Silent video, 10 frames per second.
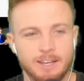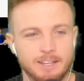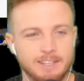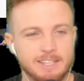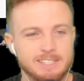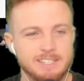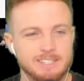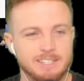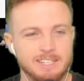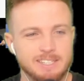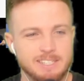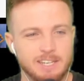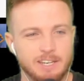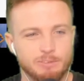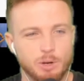This is a
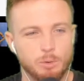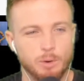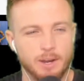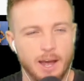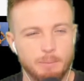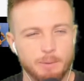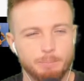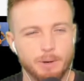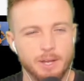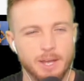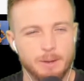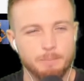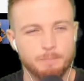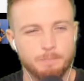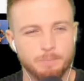difficult one. I'm gonna put
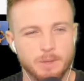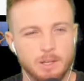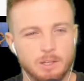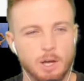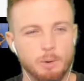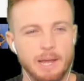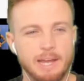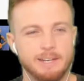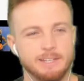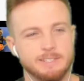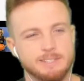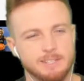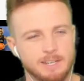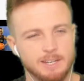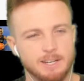him low 80s.
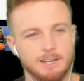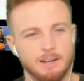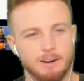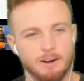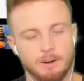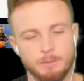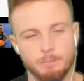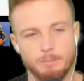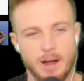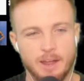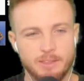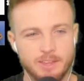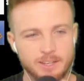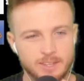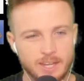I
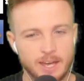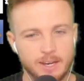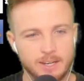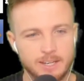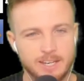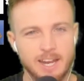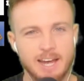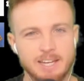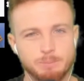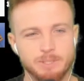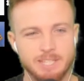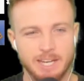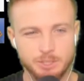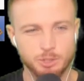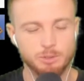think that he has
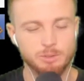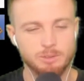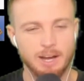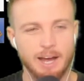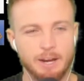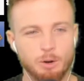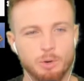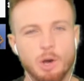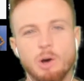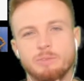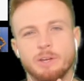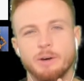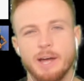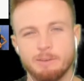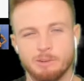potential. I don't know if
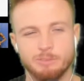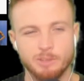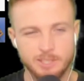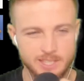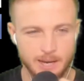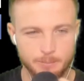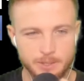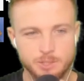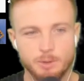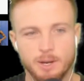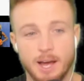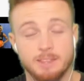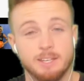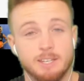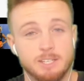he'll ever fully tap into it. I
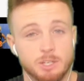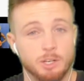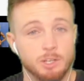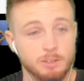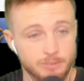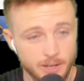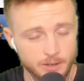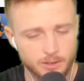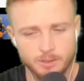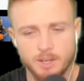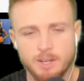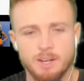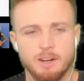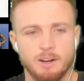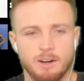think he's a good defender.
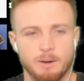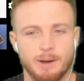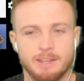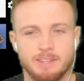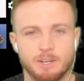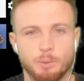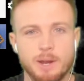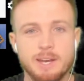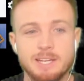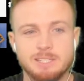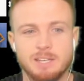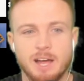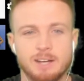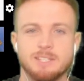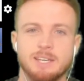I think when he's
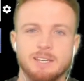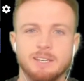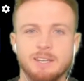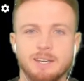locked in,